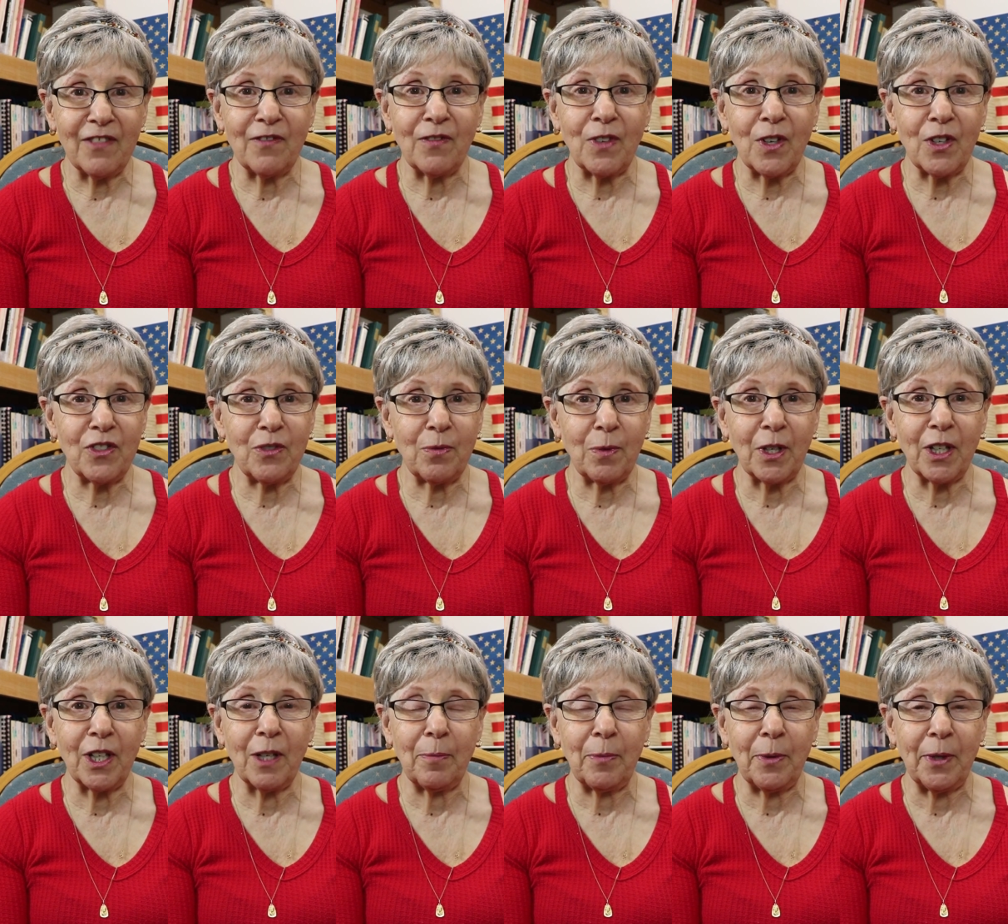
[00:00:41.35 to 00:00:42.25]
First we're
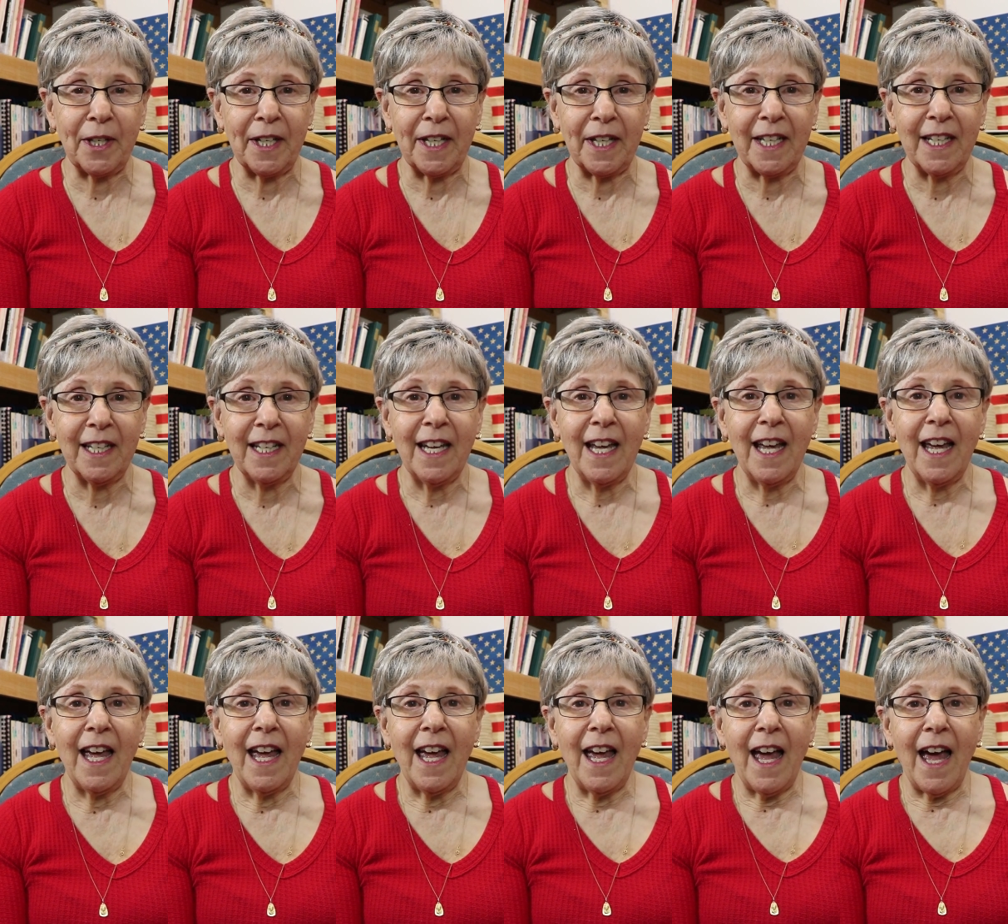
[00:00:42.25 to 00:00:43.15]
going to put in
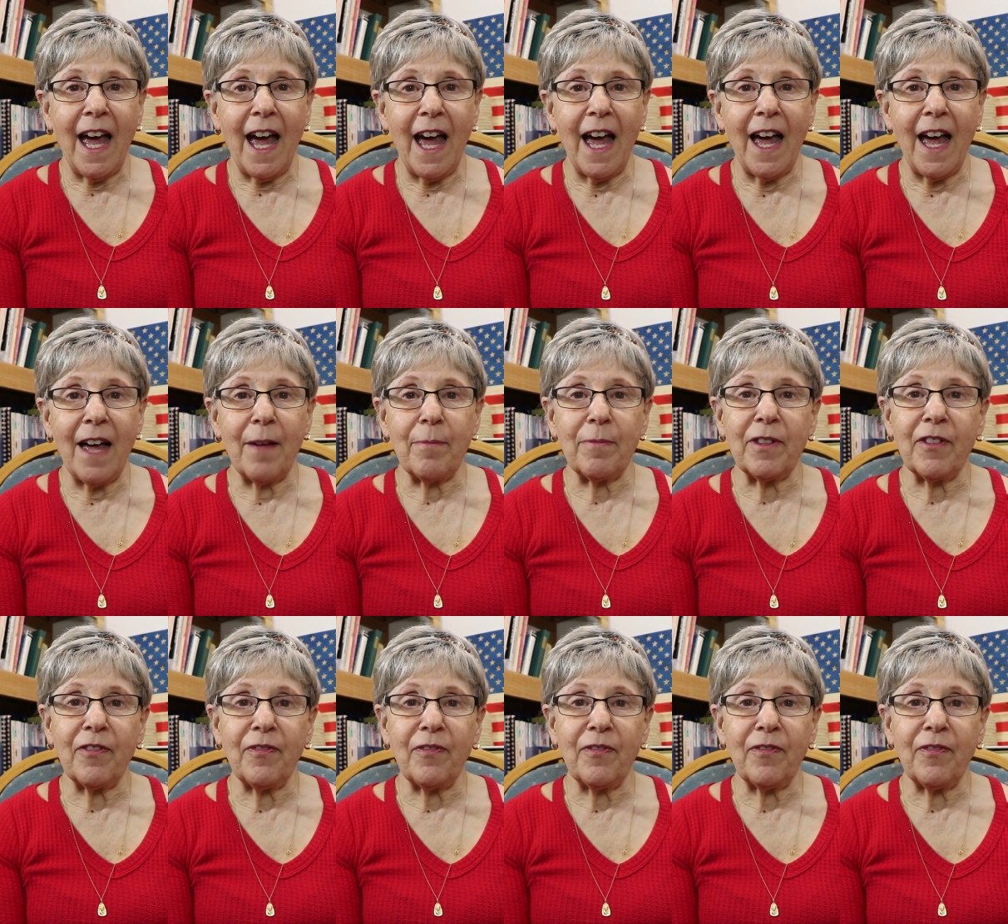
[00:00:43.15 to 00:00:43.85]
um,